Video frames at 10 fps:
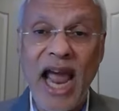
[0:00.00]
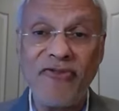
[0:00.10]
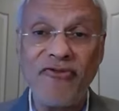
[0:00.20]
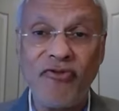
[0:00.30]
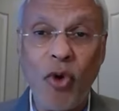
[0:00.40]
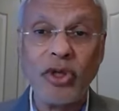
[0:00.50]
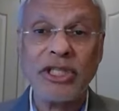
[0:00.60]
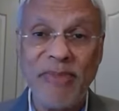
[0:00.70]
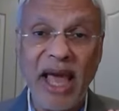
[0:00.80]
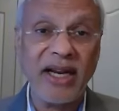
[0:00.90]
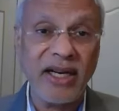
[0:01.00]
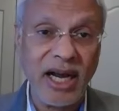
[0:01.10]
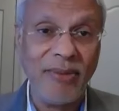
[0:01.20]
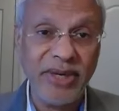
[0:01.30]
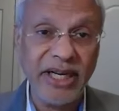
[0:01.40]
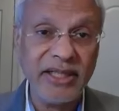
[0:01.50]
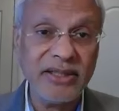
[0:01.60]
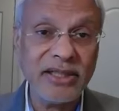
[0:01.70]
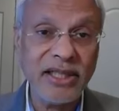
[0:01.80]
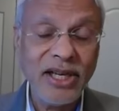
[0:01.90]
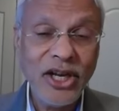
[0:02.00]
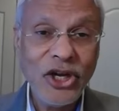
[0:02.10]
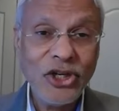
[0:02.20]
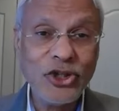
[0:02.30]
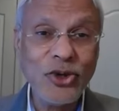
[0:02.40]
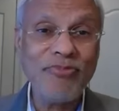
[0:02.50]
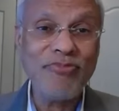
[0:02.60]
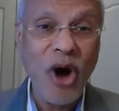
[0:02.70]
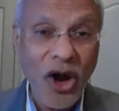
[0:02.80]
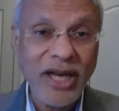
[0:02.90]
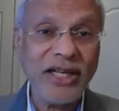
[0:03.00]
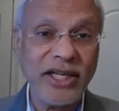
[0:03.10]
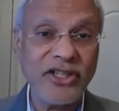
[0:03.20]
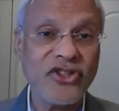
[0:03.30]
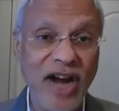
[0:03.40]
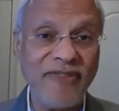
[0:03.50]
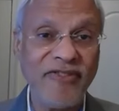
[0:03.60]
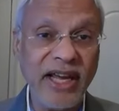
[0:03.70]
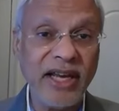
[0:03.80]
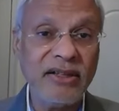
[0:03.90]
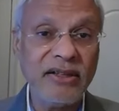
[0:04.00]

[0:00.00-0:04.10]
and force American companies to monitor traffic